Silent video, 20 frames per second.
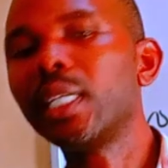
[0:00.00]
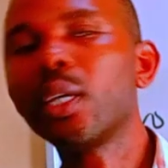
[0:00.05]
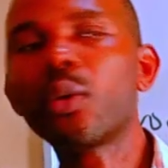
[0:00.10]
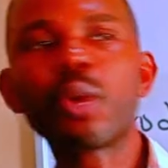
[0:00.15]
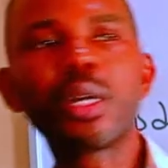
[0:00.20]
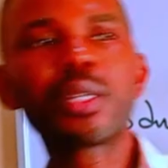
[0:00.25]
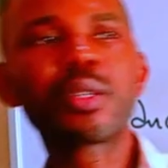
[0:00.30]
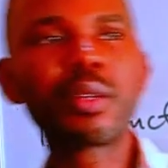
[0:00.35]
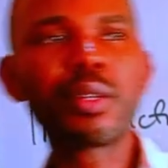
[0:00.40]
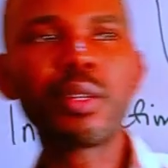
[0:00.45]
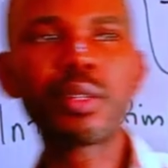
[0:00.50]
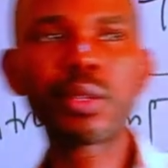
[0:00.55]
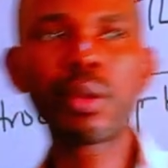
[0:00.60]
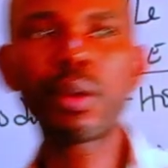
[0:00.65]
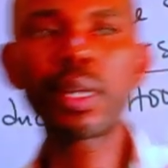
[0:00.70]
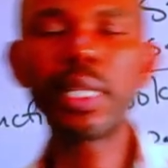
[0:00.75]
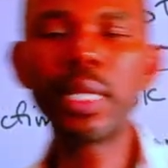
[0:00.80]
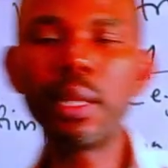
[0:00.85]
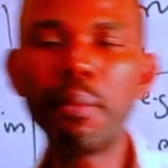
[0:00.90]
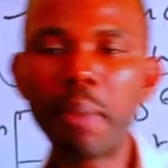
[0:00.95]
and the question is
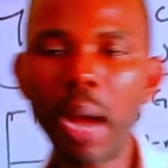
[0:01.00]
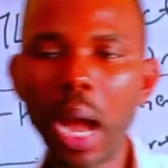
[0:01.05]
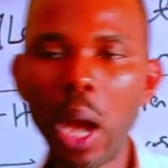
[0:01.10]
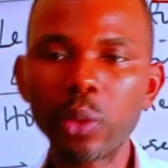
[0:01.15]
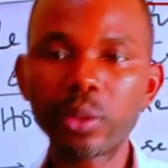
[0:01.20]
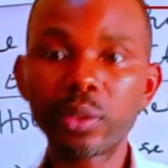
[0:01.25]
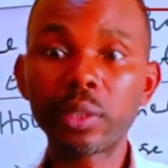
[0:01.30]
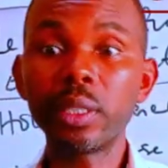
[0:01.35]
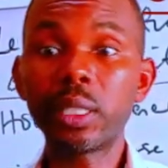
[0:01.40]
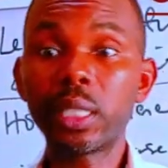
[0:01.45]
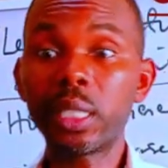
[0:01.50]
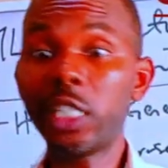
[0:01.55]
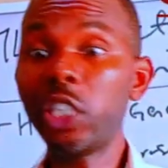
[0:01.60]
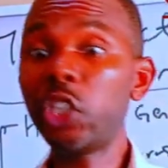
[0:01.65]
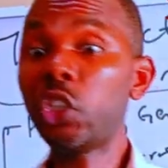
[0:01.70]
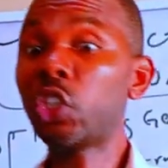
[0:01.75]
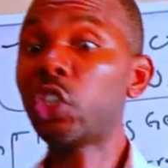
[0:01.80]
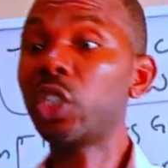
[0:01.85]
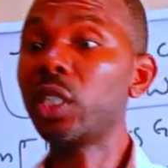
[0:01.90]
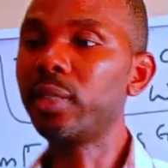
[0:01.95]
talking about
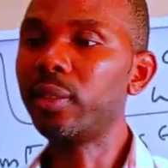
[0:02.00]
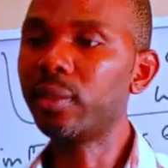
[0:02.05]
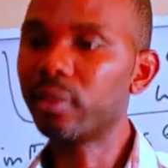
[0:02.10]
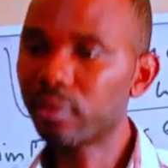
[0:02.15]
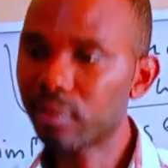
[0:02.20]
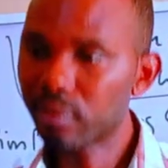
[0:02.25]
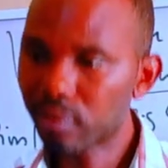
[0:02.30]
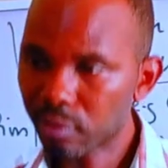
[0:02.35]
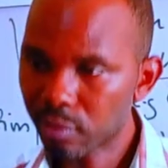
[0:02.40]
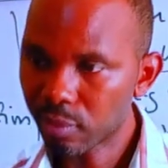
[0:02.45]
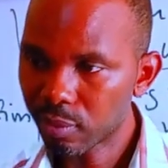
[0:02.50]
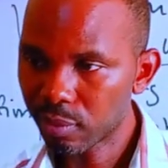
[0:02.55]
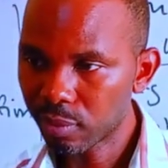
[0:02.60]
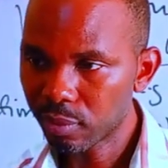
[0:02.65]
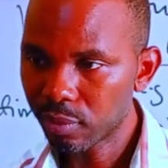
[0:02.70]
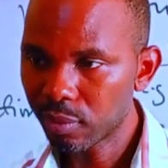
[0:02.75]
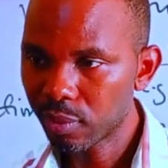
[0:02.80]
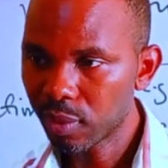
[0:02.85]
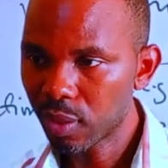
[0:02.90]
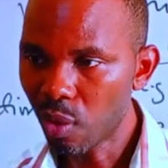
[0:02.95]
teaching
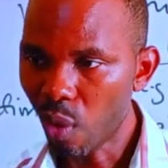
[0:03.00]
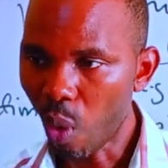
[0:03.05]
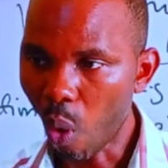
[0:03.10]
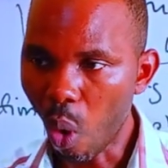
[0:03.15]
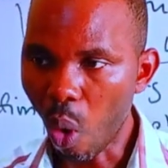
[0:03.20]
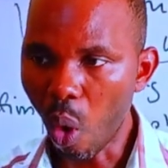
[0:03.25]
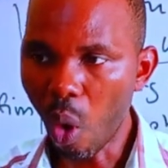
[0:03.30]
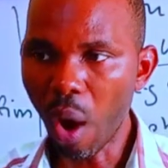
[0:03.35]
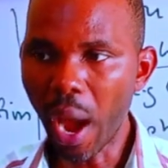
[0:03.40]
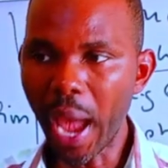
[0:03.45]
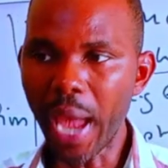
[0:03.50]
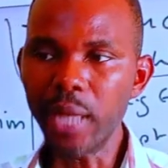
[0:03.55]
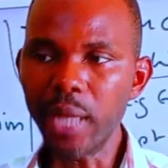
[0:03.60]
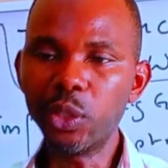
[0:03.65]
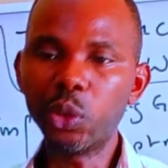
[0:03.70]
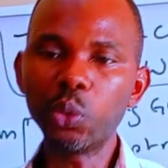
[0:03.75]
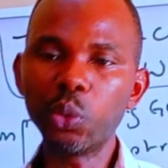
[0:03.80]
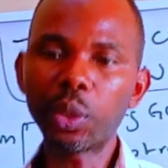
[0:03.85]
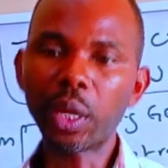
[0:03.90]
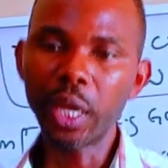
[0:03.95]
or
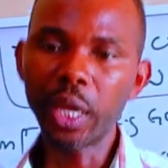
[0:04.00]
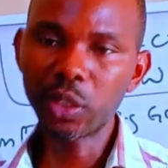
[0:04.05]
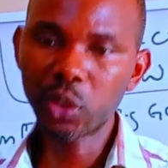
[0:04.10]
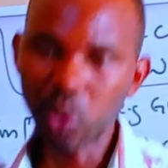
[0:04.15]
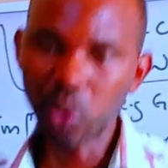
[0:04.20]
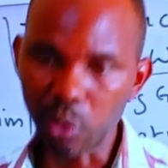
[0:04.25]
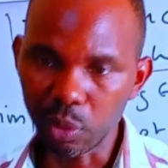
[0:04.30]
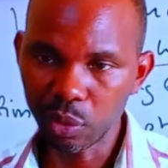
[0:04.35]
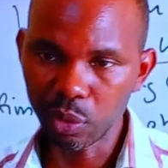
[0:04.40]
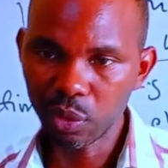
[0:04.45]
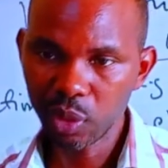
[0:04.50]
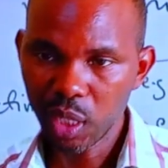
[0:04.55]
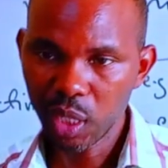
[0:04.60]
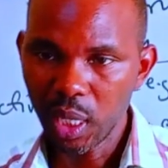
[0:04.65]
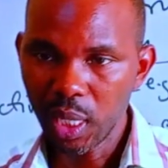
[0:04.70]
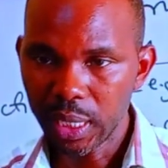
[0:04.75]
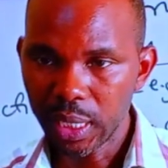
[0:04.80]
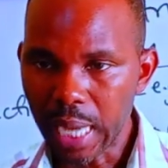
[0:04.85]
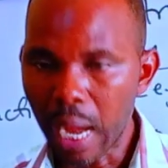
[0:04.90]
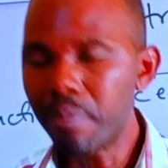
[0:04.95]
education,
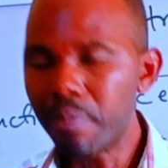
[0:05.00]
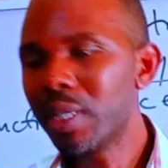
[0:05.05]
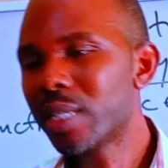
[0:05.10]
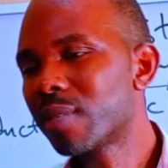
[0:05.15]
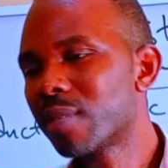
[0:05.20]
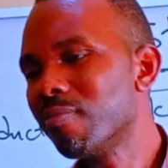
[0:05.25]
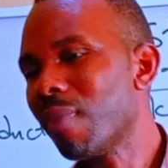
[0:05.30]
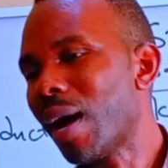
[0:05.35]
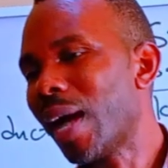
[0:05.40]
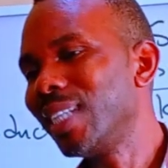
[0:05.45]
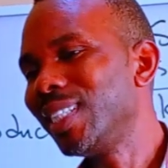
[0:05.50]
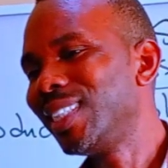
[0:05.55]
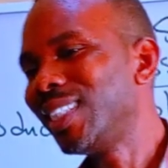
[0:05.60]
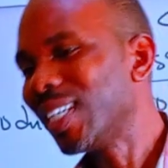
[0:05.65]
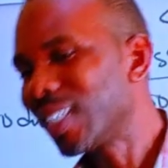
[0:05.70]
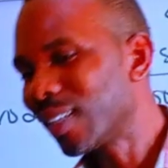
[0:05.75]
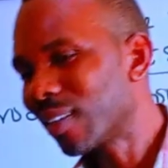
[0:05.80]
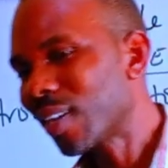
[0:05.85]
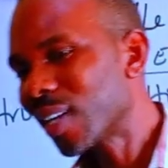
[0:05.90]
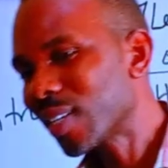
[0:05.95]
that means my
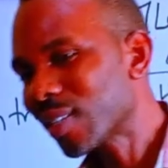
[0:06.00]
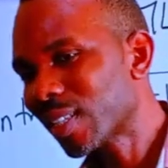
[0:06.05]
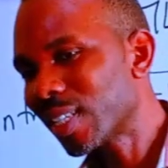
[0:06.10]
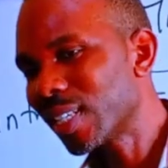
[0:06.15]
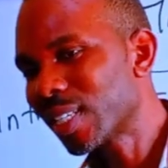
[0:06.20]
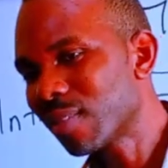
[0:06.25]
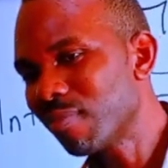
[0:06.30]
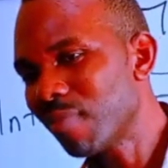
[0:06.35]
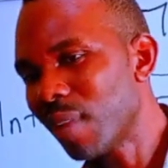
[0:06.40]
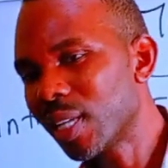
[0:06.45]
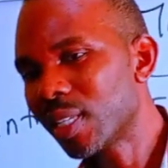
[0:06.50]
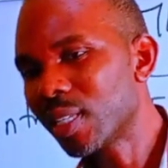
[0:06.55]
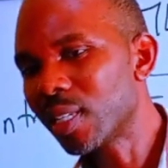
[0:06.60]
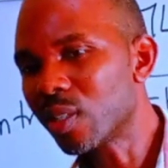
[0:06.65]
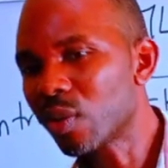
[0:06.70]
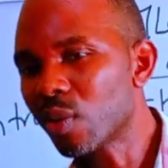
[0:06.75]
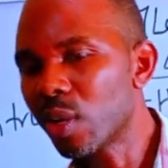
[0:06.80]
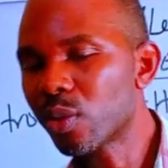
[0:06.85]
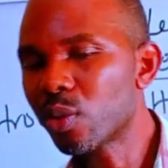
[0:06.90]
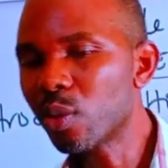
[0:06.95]
general statement
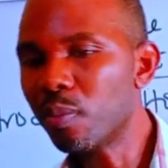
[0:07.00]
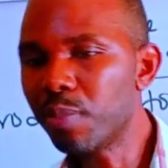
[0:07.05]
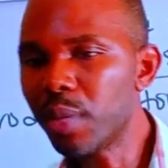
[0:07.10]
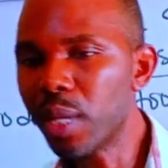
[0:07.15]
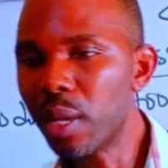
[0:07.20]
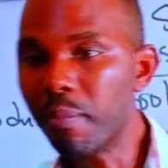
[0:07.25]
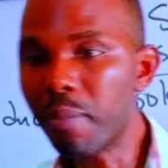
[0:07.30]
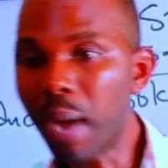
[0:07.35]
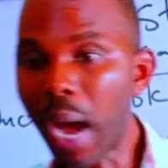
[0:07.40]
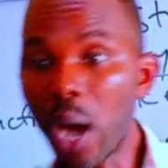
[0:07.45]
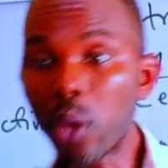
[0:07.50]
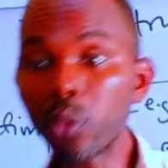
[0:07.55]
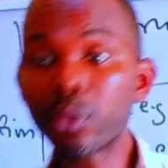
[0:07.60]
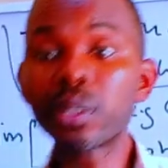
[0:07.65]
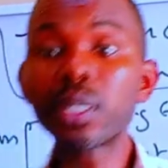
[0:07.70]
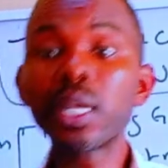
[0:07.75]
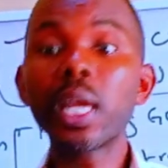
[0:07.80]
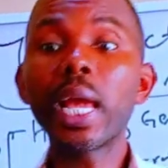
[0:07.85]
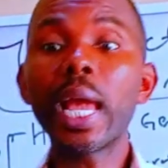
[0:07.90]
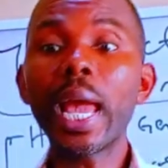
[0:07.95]
is going to be
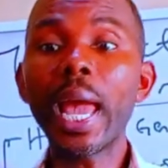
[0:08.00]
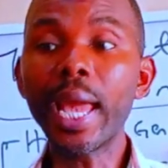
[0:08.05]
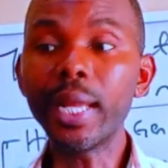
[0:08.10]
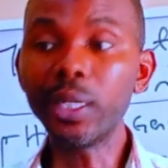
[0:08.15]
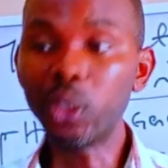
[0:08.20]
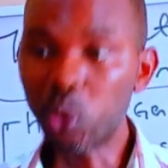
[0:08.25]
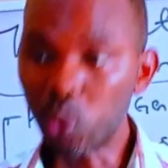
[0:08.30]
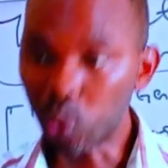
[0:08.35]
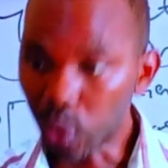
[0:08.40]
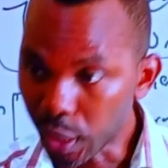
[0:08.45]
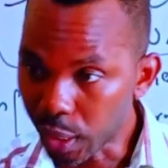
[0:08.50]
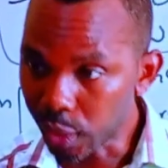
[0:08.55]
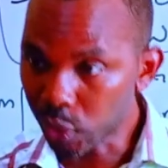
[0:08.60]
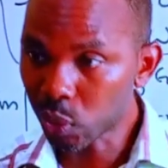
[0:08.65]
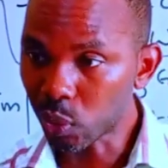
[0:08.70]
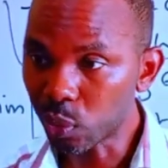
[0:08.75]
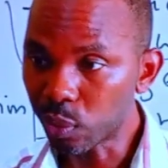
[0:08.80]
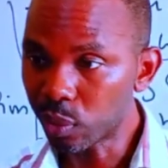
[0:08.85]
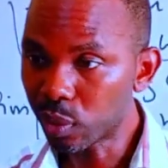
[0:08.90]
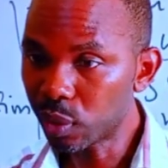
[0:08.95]
about
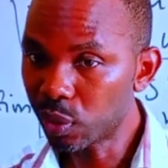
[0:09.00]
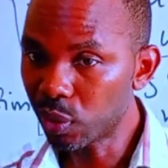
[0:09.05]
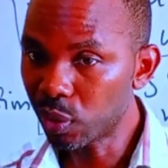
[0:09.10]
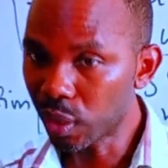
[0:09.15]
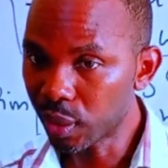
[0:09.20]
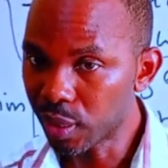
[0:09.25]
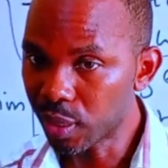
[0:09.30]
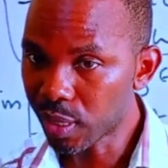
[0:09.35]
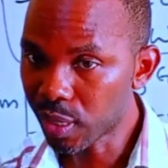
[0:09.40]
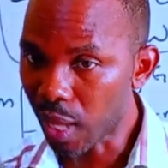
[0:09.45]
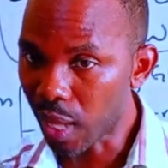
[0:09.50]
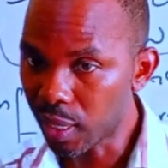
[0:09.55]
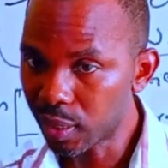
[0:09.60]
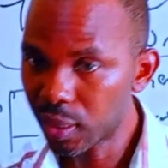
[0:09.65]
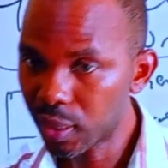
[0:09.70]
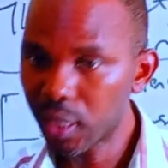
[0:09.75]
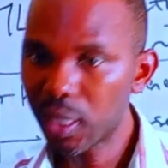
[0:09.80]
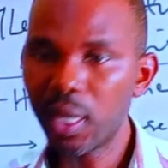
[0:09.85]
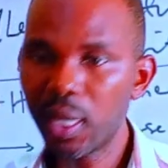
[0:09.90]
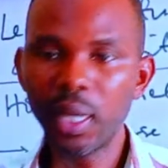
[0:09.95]
education. Do you
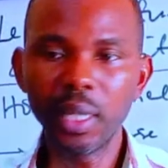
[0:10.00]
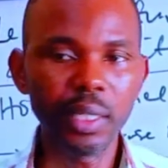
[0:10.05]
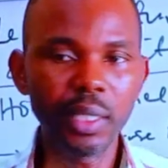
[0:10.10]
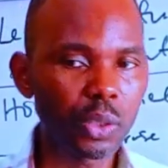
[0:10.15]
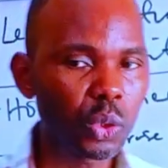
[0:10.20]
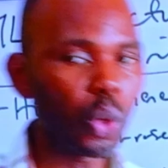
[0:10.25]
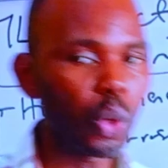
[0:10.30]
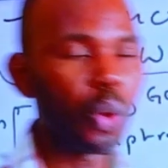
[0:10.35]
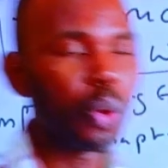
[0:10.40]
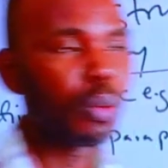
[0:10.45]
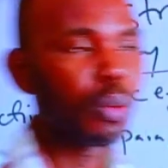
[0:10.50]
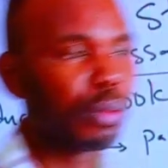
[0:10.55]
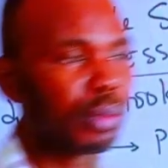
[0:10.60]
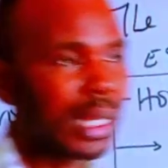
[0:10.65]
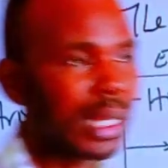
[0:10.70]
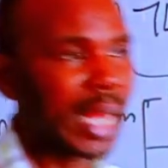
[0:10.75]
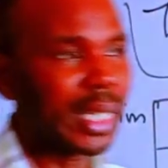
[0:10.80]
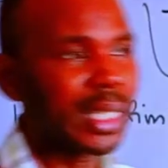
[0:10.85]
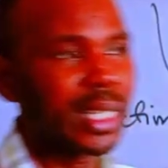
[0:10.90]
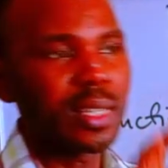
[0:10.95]
understand? So
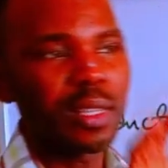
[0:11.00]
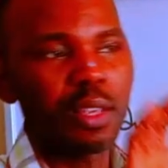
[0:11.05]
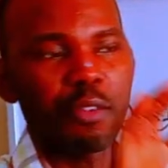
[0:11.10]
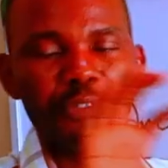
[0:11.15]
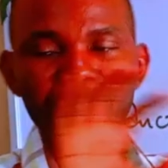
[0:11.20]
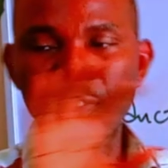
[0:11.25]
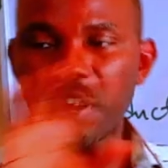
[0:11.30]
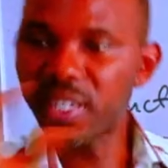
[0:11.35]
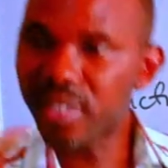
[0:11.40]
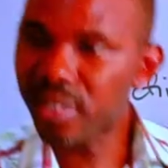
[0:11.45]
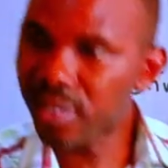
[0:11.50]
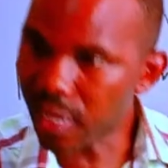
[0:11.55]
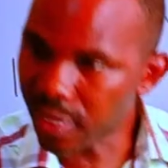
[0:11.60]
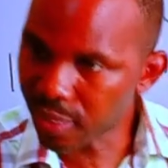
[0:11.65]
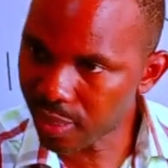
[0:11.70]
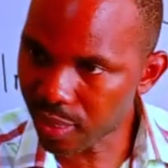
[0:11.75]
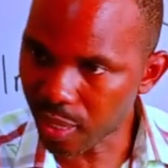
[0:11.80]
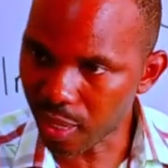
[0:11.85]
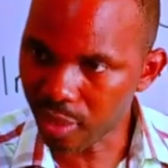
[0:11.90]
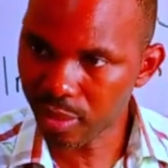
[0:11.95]
that is the first
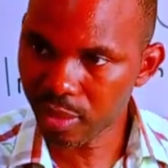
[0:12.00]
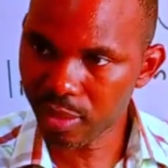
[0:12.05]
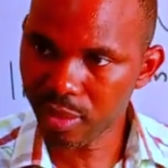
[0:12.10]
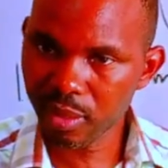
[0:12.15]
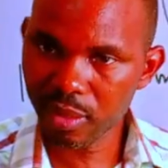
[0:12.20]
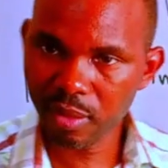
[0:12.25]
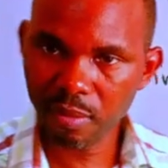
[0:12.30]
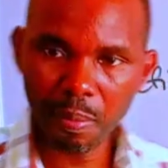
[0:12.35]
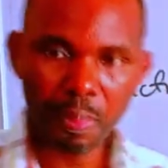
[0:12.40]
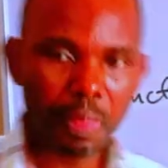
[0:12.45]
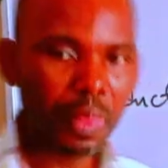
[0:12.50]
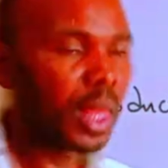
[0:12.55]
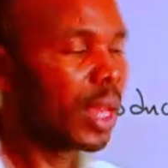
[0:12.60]
sentence.